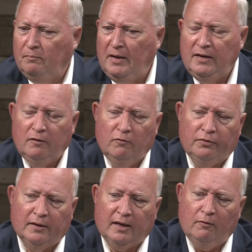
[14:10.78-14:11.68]
meeting
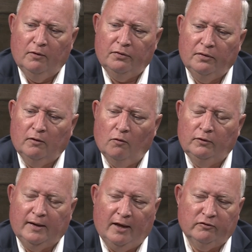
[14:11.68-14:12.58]
with going
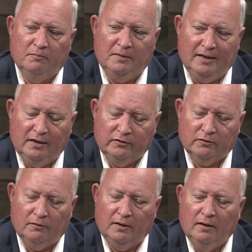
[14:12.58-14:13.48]
to council meetings
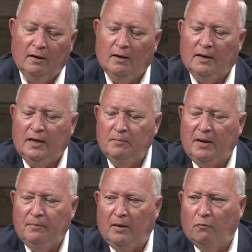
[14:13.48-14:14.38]
sort of thing. He may
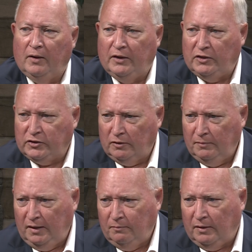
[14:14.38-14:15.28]
be at one initial
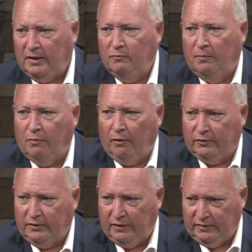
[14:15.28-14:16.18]
meeting, but he
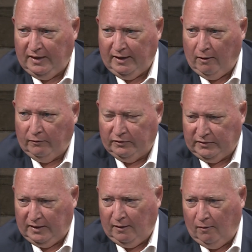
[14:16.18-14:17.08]
reports to the CEO.
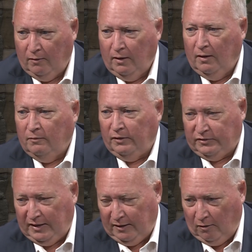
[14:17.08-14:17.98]
The
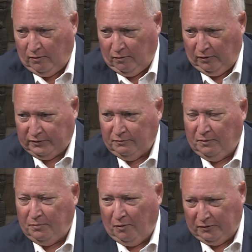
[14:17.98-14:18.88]
CEO, of course,
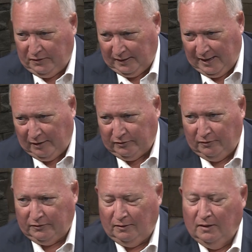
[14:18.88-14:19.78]
reports to the council.
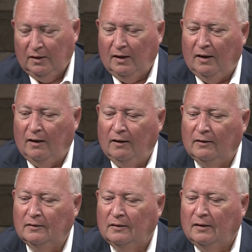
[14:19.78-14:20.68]
So,
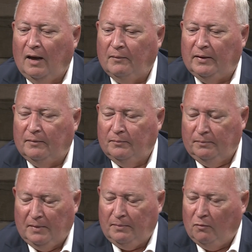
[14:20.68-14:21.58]
I mean,
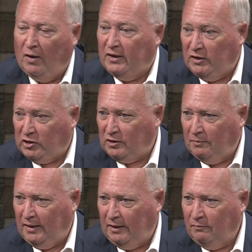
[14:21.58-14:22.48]
maybe one initial
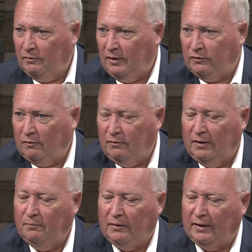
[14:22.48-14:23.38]
meeting, that sort of
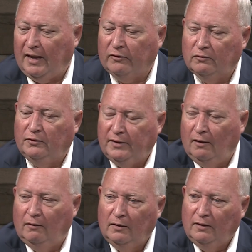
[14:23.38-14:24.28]
thing. But the council would
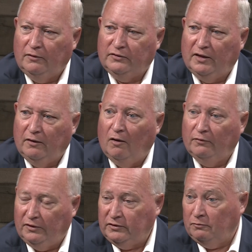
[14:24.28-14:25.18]
tell the CEO,
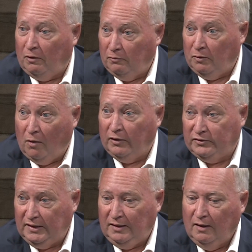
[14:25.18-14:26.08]
"This is what we want to
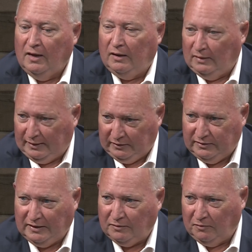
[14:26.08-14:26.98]
see, and we'd like to
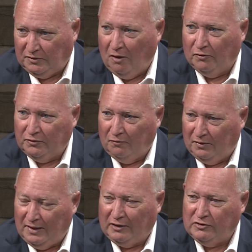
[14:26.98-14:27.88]
see some results over the
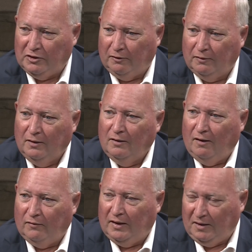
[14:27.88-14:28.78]
next year
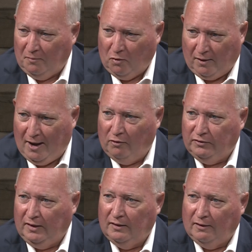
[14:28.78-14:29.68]
of getting more
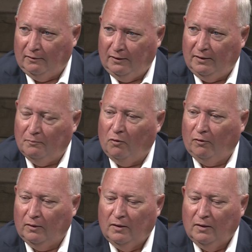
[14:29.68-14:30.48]
housing in the area, more